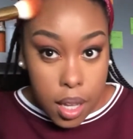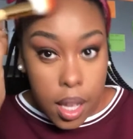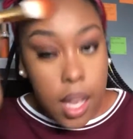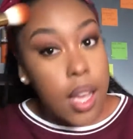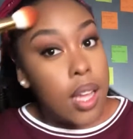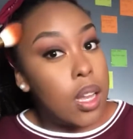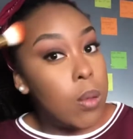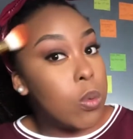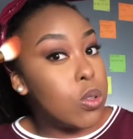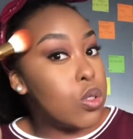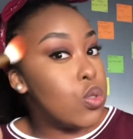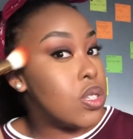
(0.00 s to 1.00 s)
And I'm
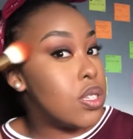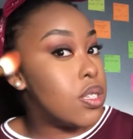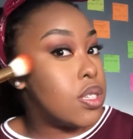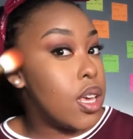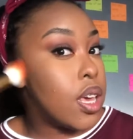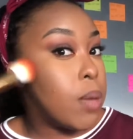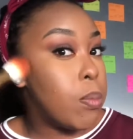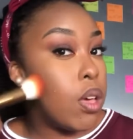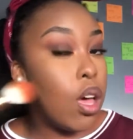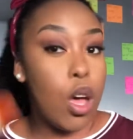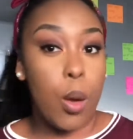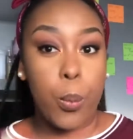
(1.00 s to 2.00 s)
going to use the same
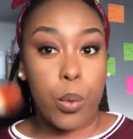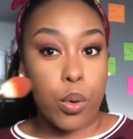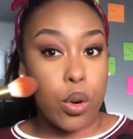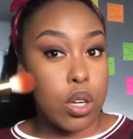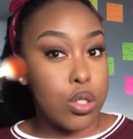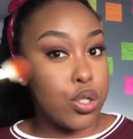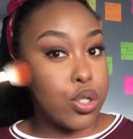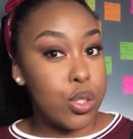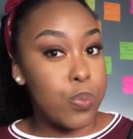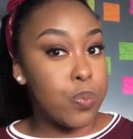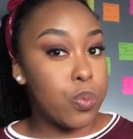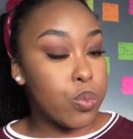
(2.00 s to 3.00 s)
brush,